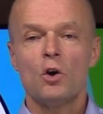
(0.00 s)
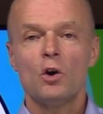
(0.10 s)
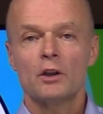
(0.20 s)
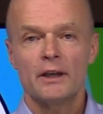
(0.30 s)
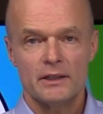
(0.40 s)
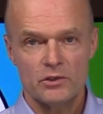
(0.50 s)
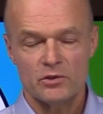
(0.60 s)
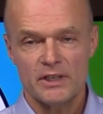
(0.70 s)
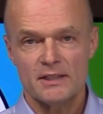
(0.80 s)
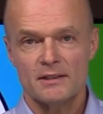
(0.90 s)
all
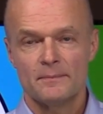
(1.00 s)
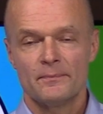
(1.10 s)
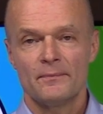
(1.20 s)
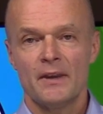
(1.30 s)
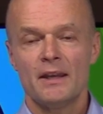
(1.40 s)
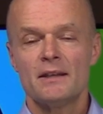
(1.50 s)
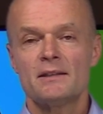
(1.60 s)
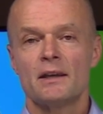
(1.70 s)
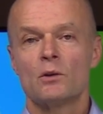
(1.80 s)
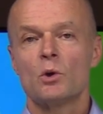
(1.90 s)
countries, and
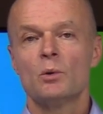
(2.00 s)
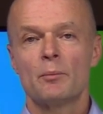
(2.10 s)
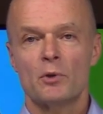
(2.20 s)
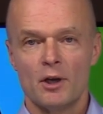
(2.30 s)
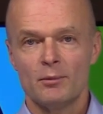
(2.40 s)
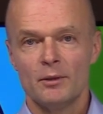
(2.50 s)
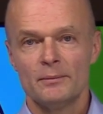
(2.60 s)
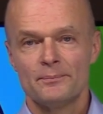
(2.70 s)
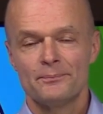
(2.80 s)
it's a growing problem.